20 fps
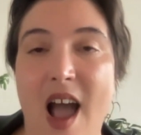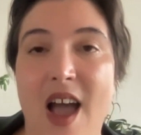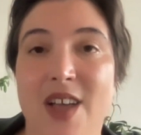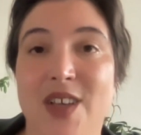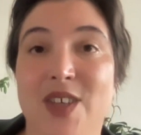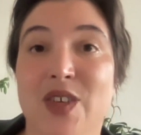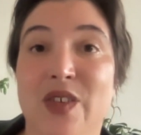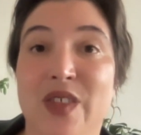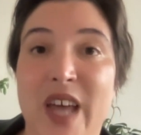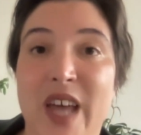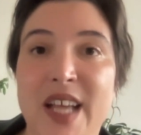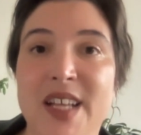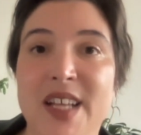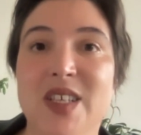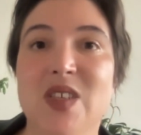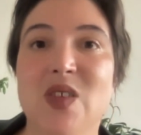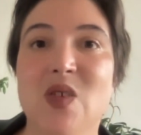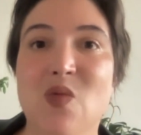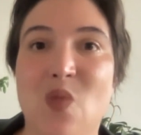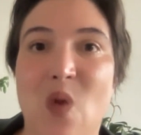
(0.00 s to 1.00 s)
So
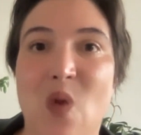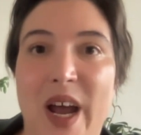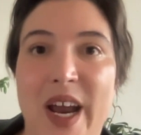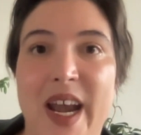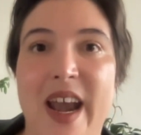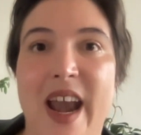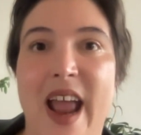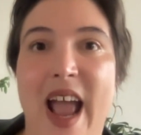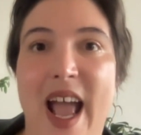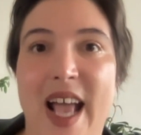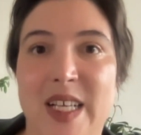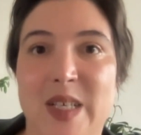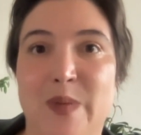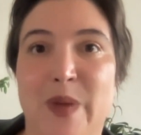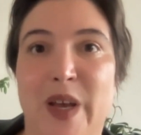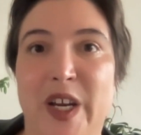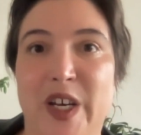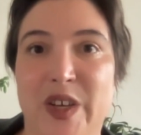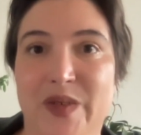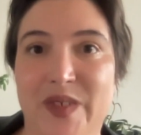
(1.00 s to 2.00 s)
that's the one
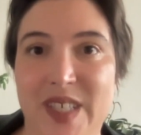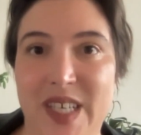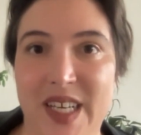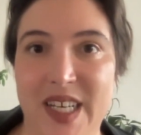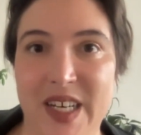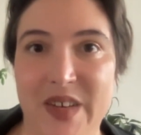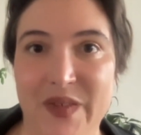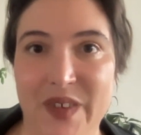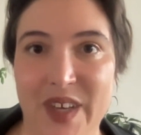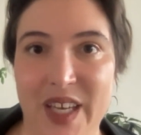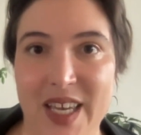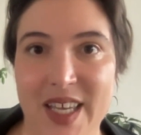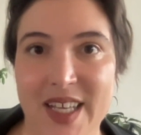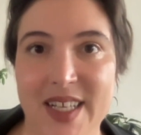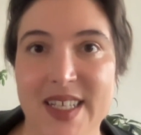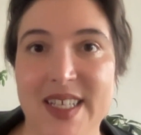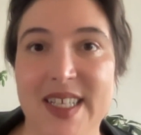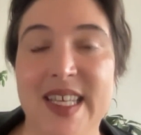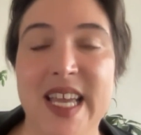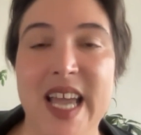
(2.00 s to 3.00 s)
aspect of
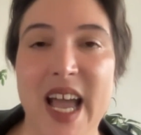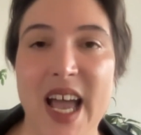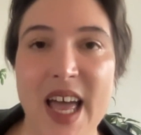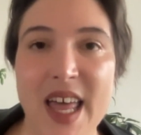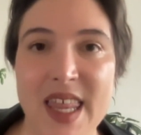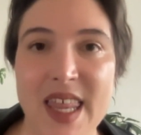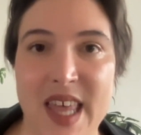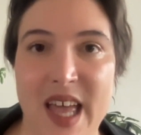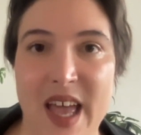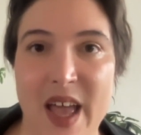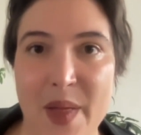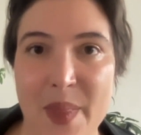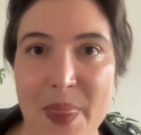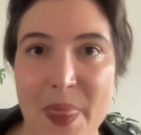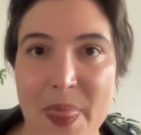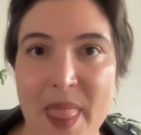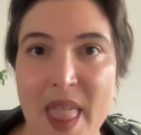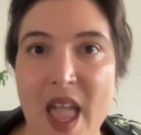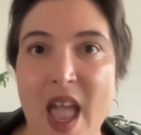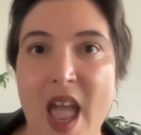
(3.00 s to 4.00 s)
significance. The other
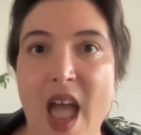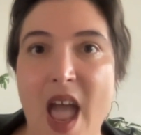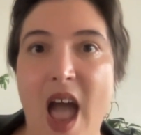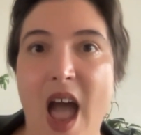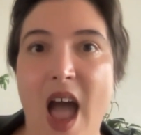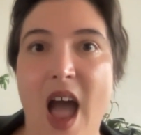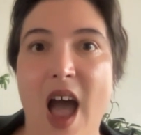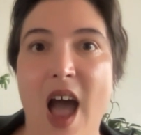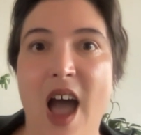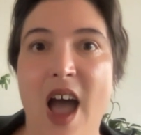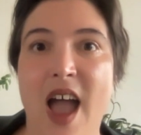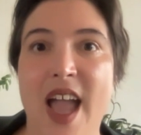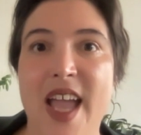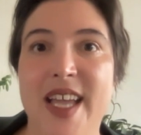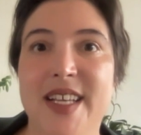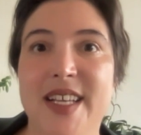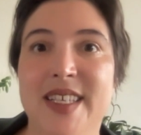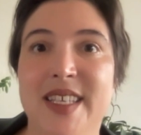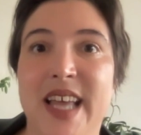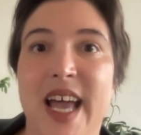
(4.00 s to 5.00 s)

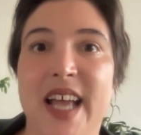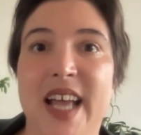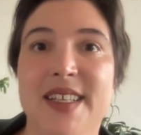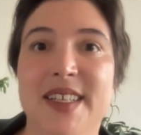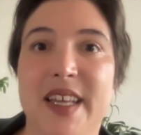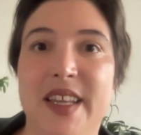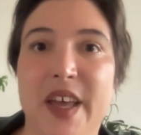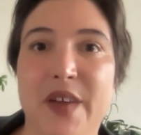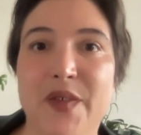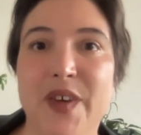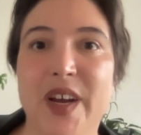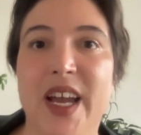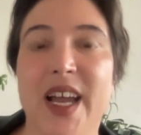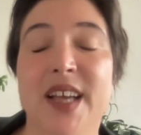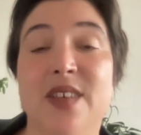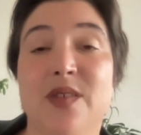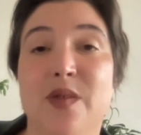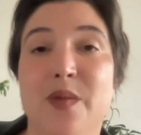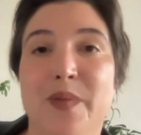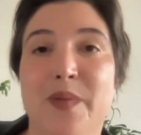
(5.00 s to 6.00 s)
is that South Africa
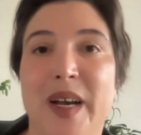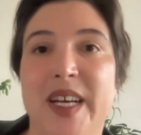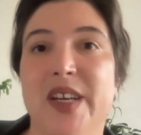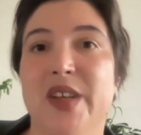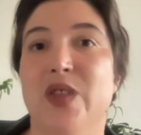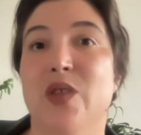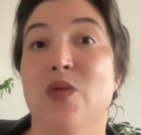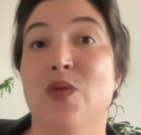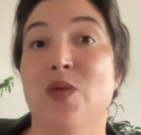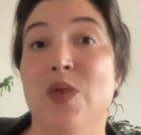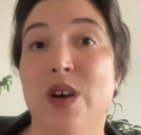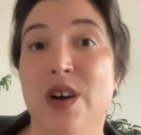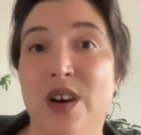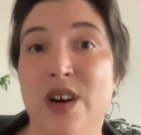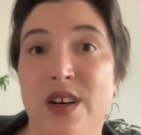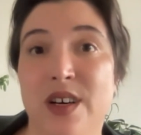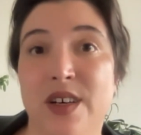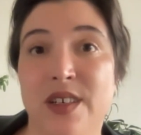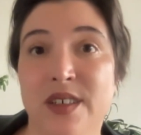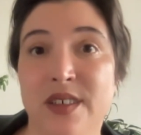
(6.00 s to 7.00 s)
has reminded the
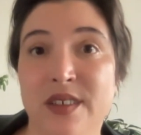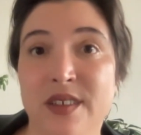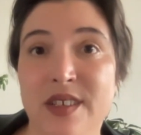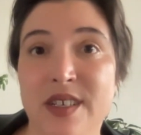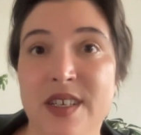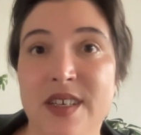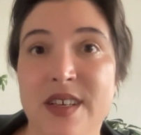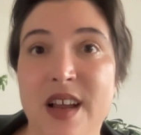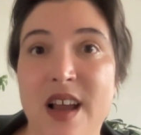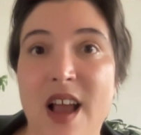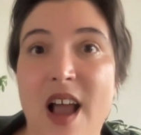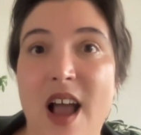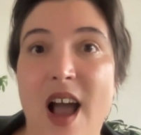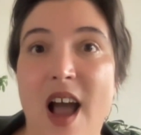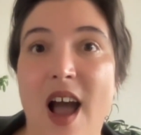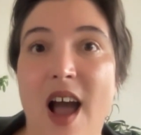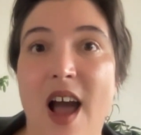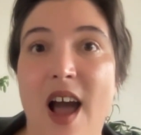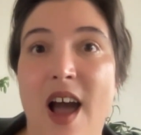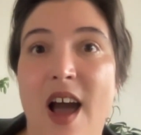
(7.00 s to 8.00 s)
world
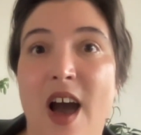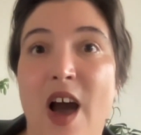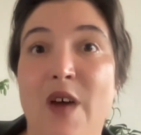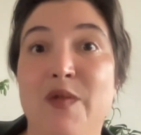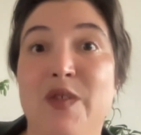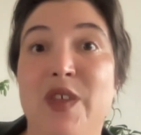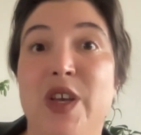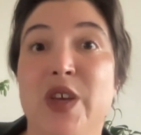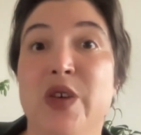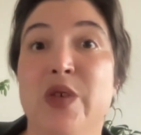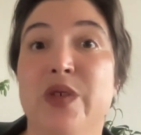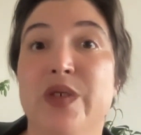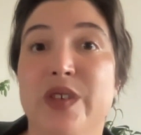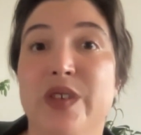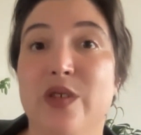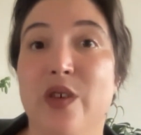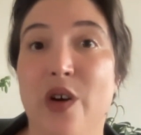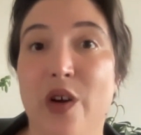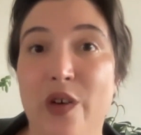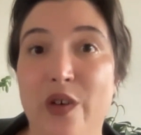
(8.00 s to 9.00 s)
of the
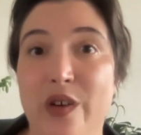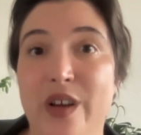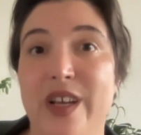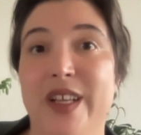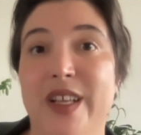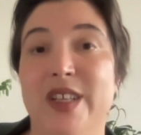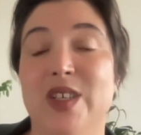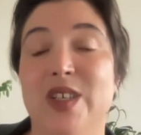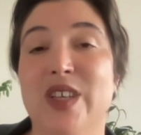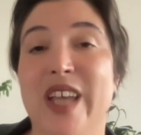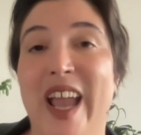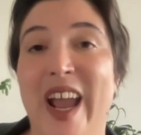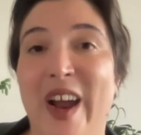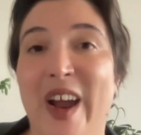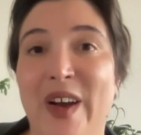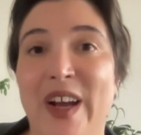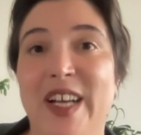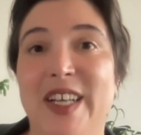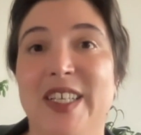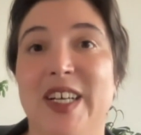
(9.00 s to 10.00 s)
jus cogens
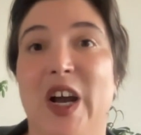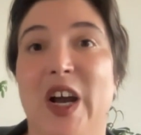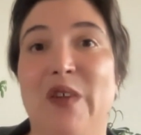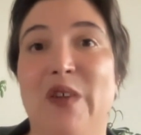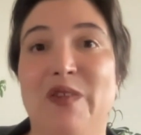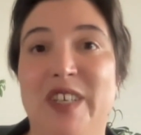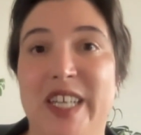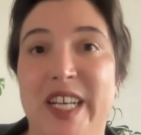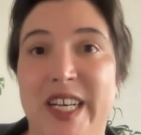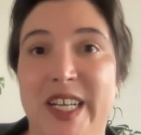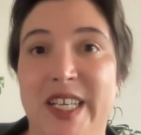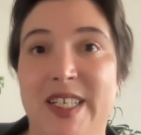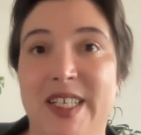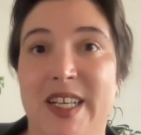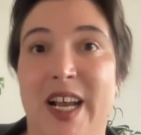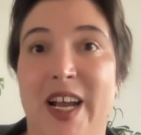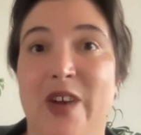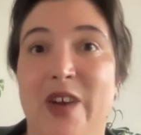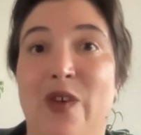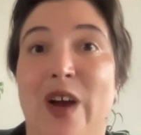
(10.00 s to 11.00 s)
character of
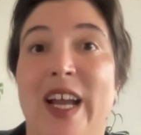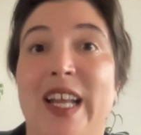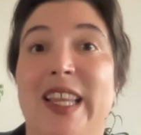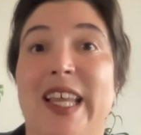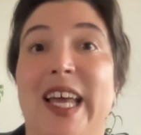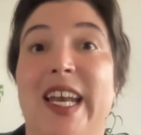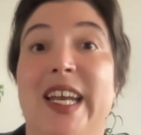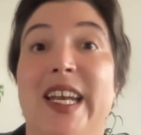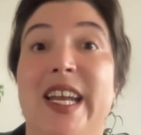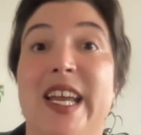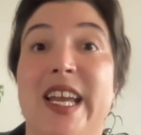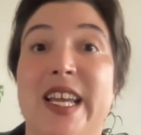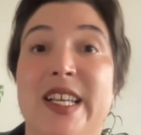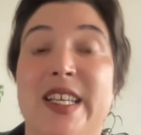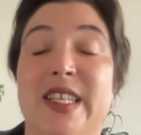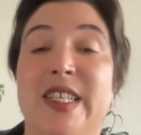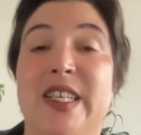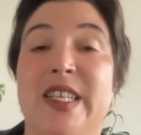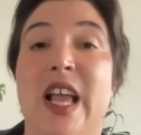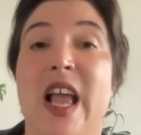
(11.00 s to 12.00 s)
genocide, right? That it
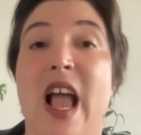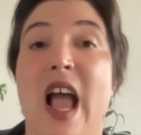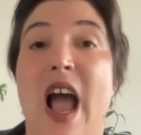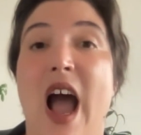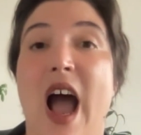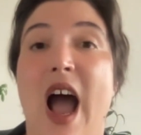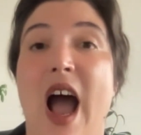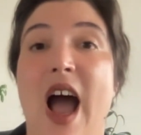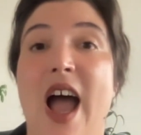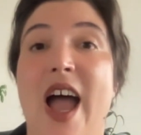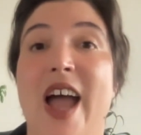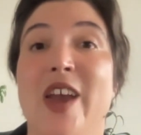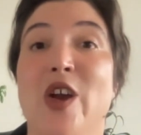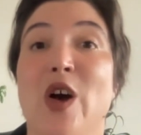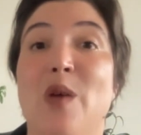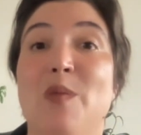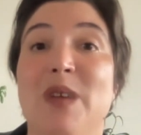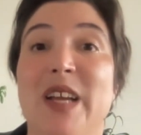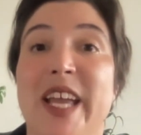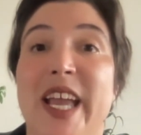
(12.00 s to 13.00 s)
is an
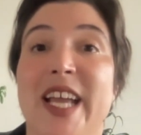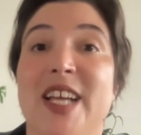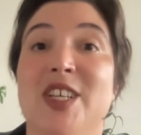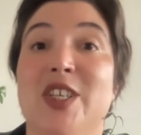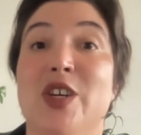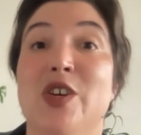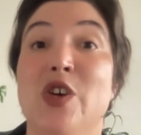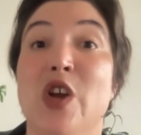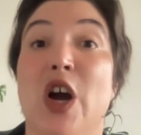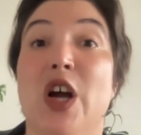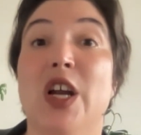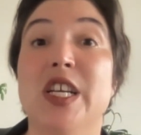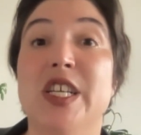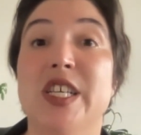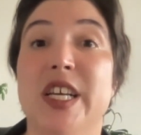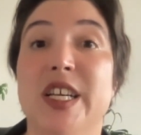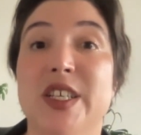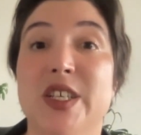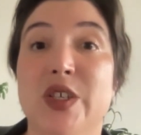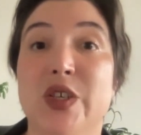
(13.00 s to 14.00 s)
obligation not
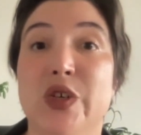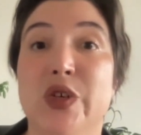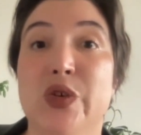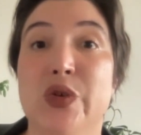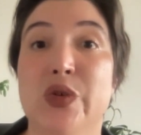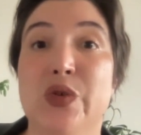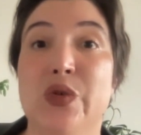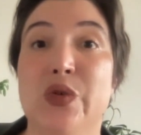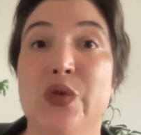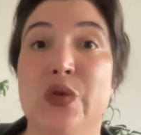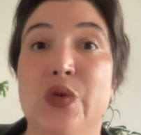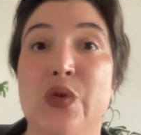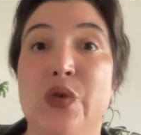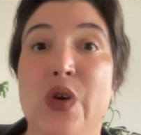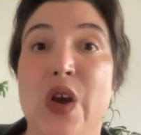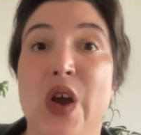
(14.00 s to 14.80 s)
just to